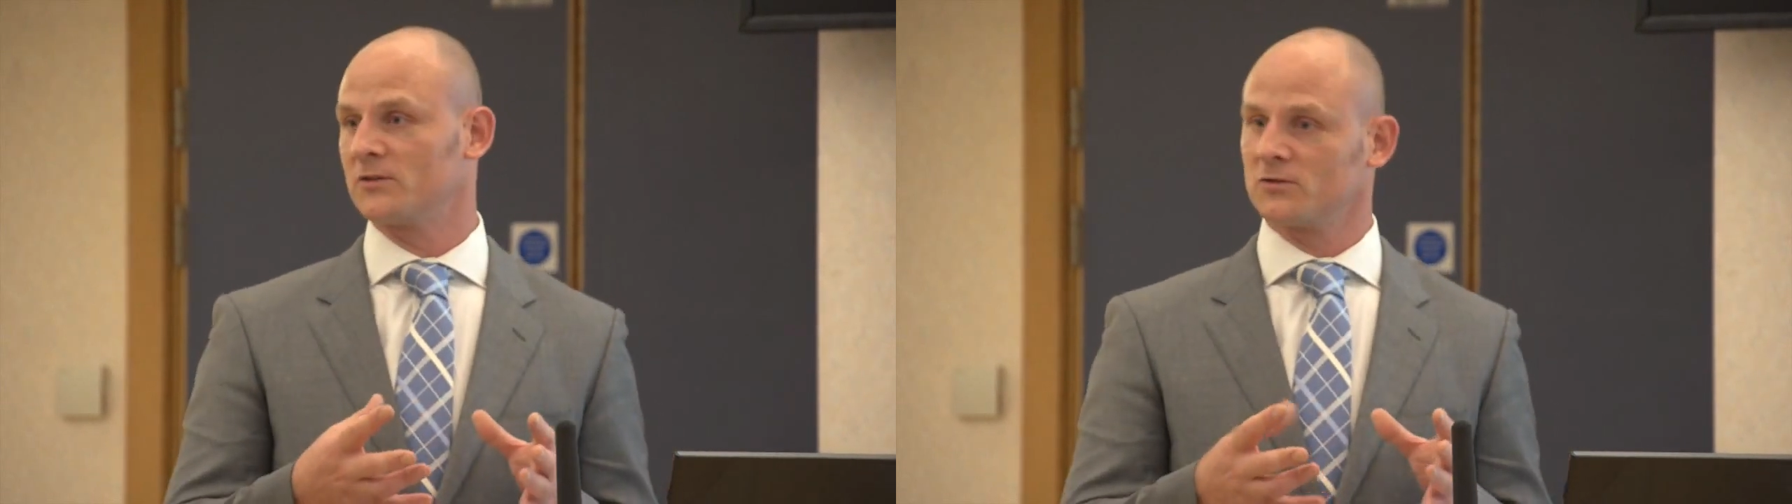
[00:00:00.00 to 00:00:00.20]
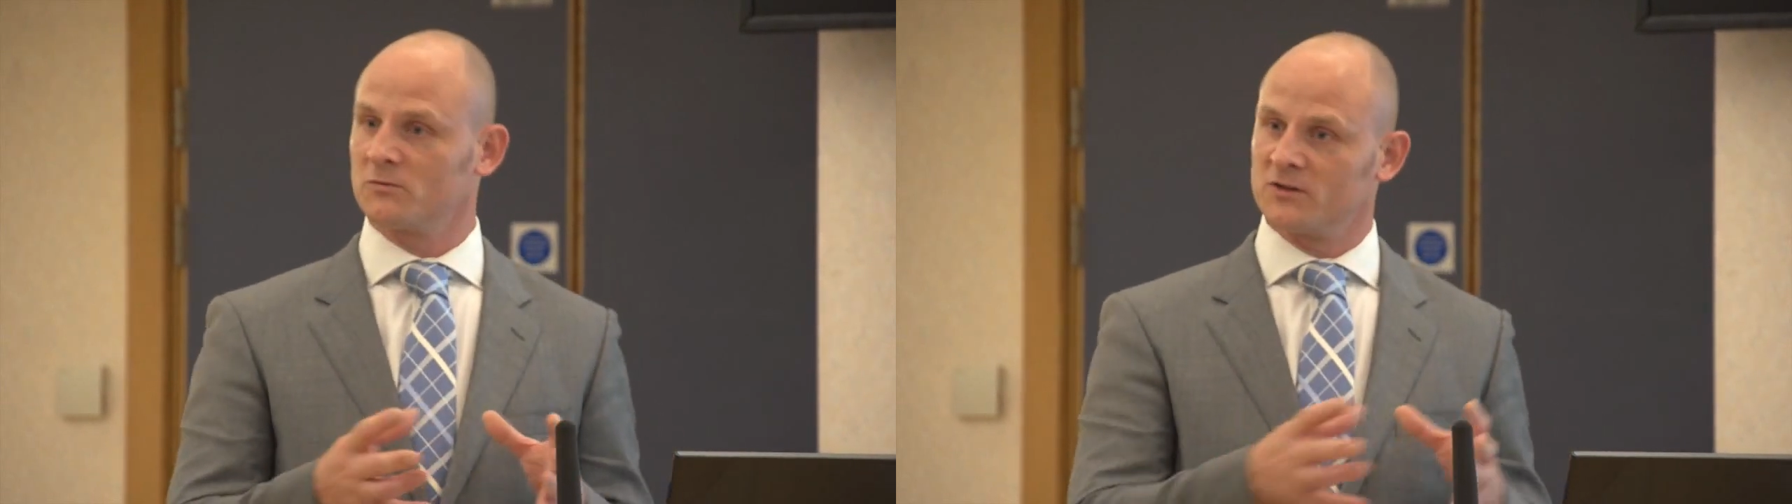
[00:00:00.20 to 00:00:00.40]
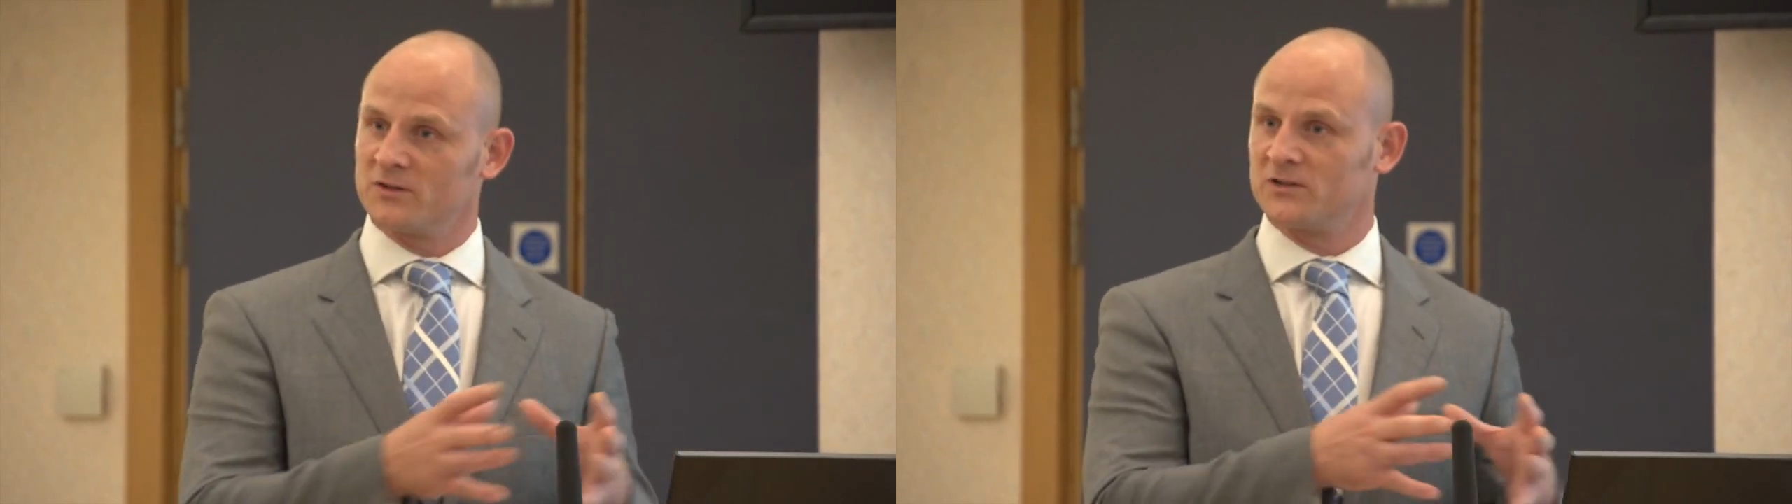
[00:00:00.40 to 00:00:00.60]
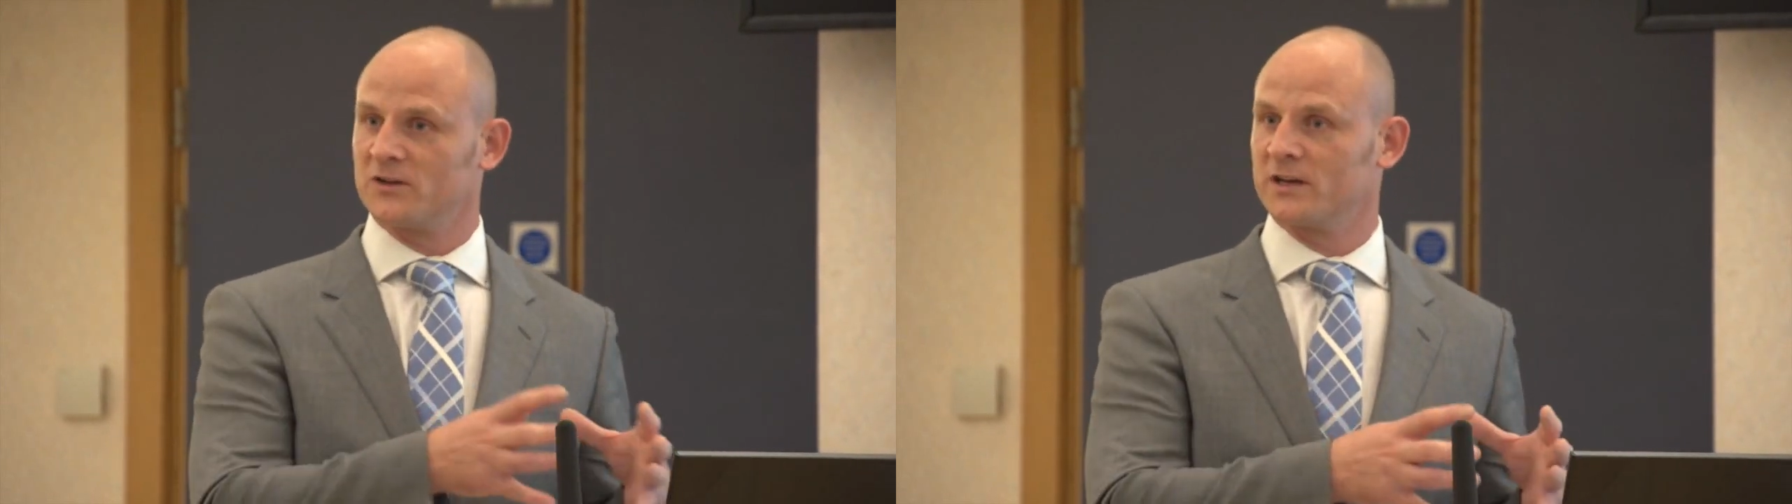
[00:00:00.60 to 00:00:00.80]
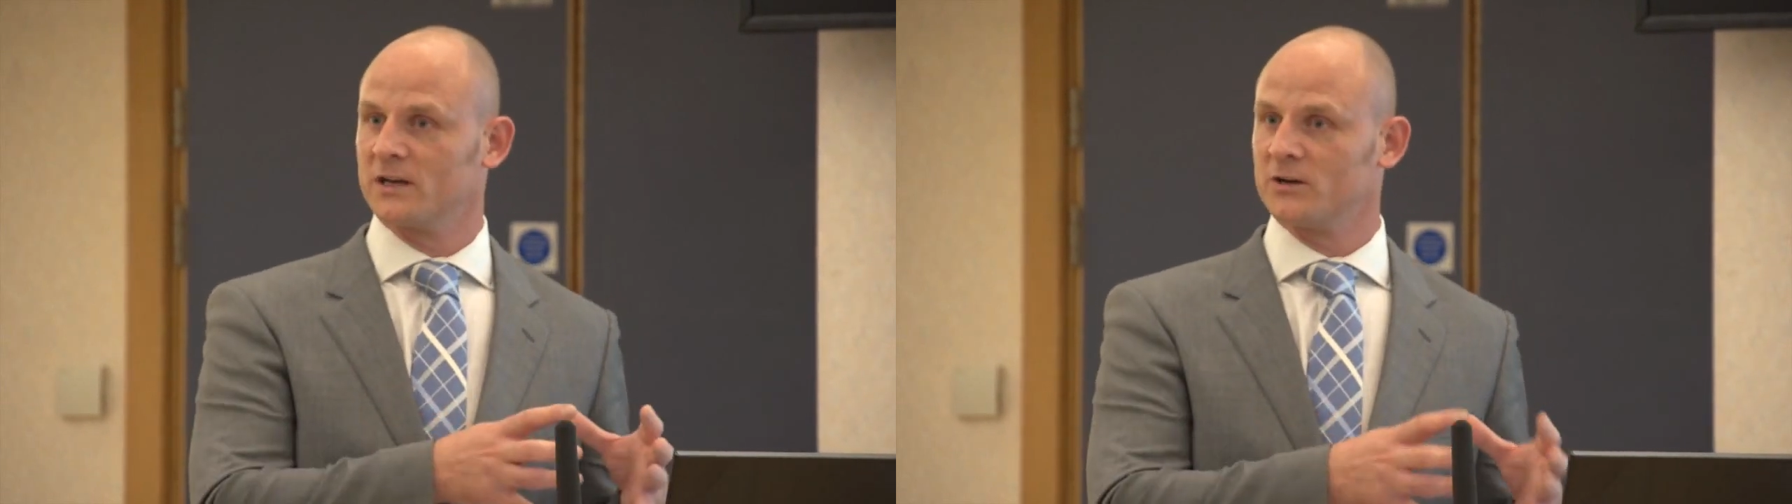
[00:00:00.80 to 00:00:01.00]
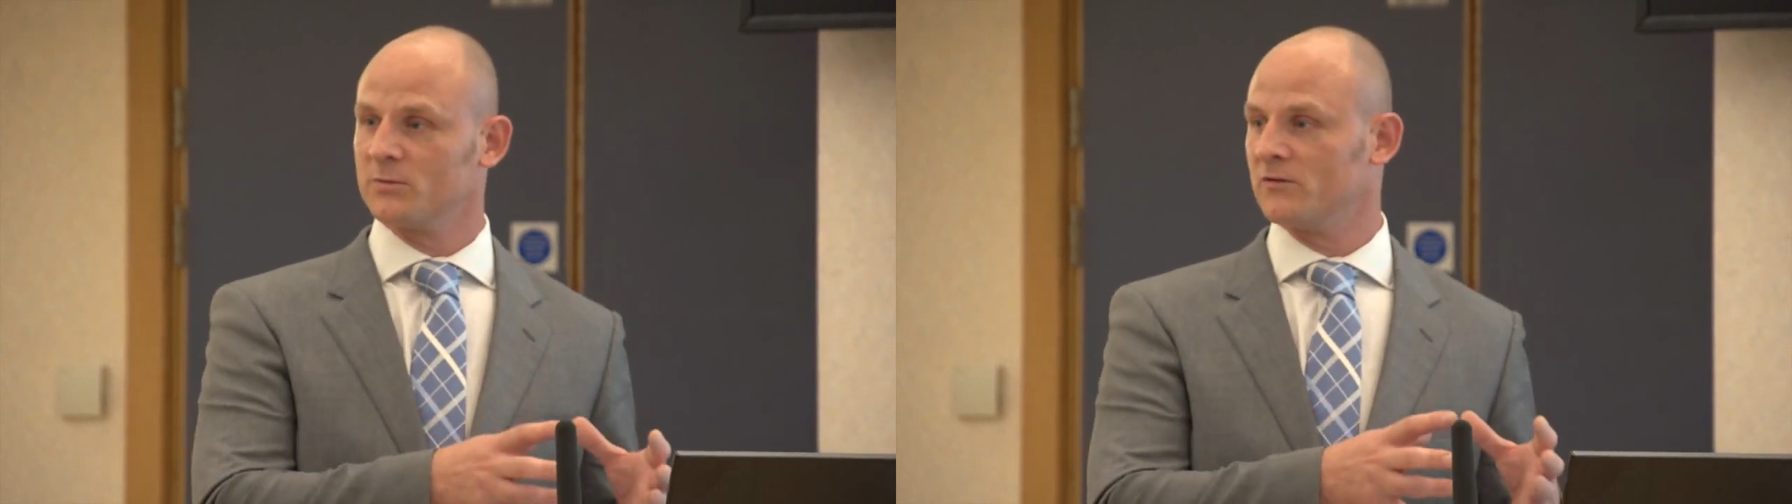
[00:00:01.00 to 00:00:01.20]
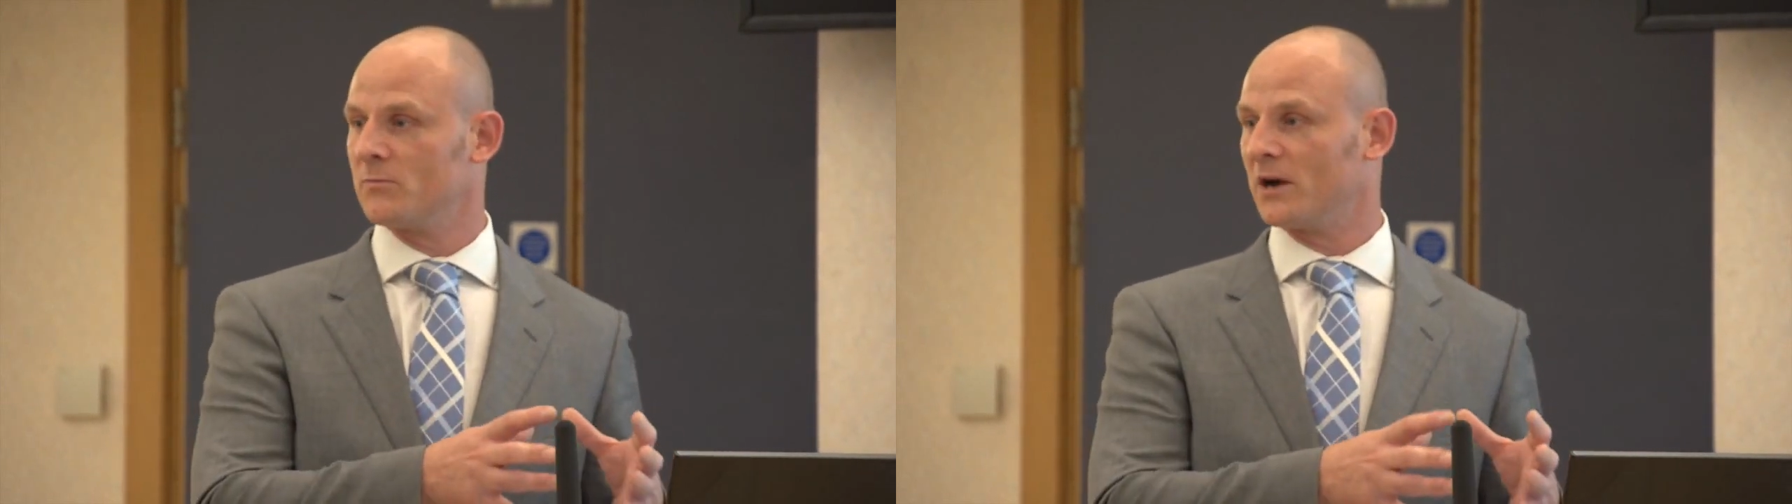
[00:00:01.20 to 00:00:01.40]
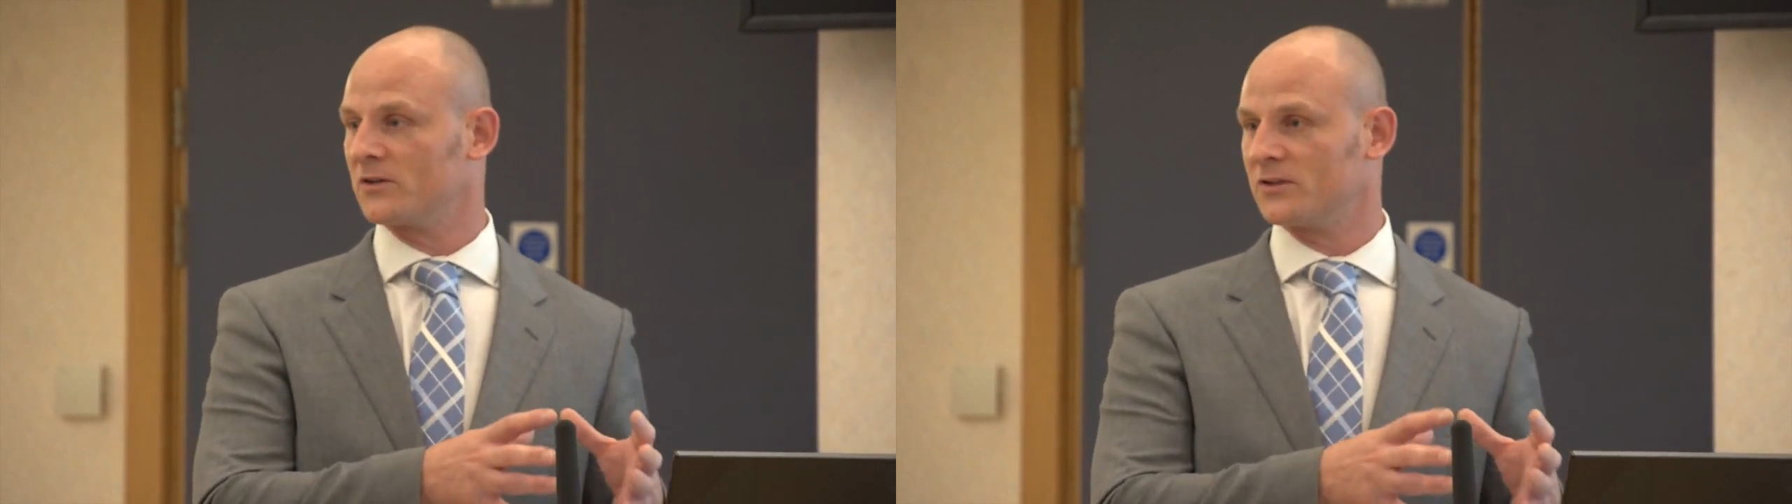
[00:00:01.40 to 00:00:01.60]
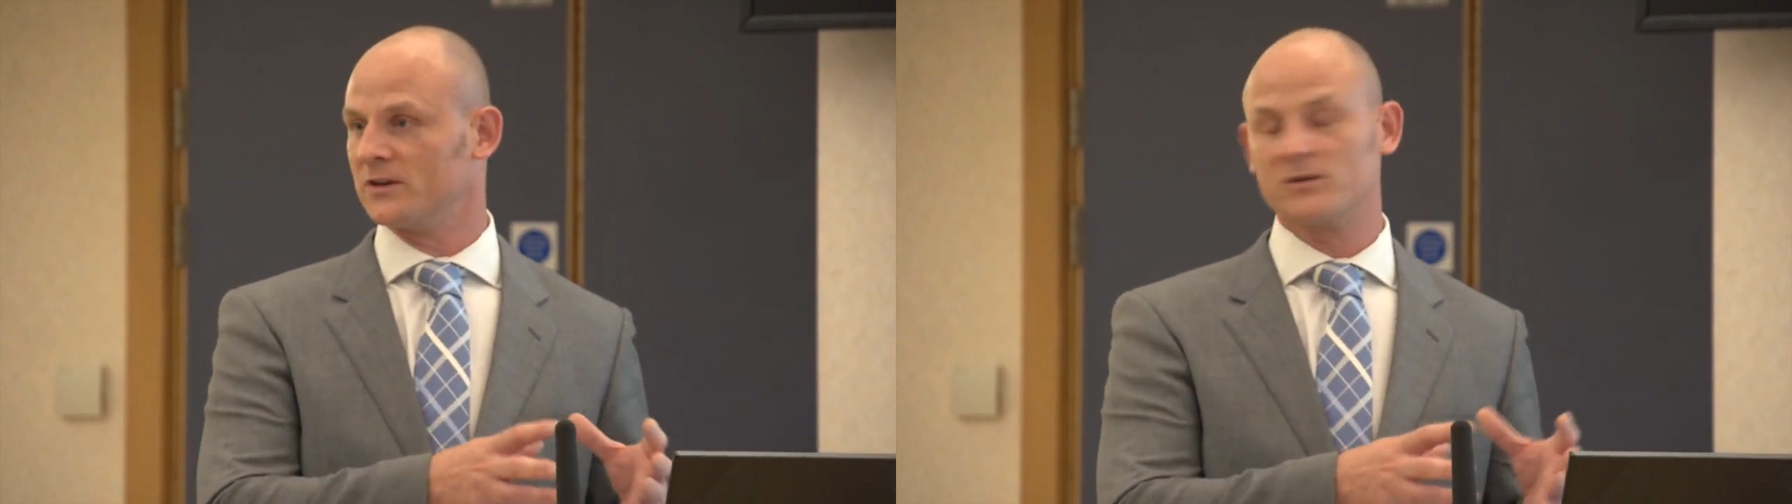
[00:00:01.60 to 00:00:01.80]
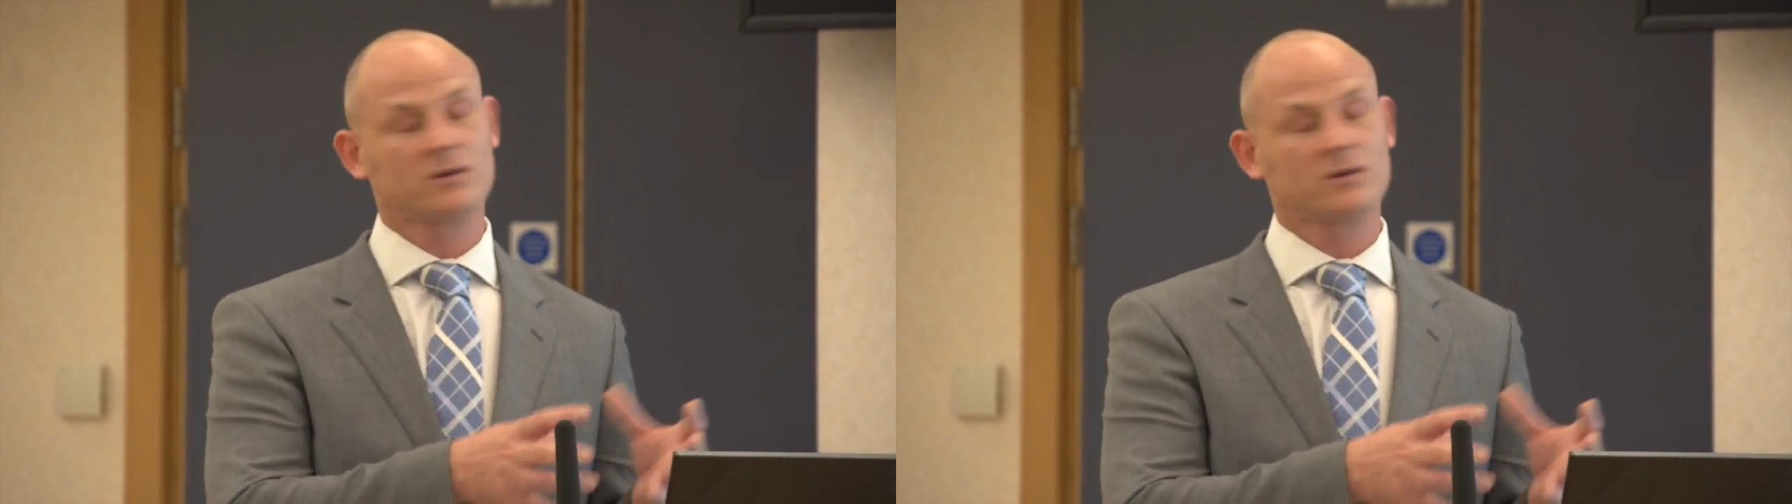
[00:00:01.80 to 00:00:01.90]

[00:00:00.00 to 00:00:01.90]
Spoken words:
is something that's had to take a little bit of a backseat,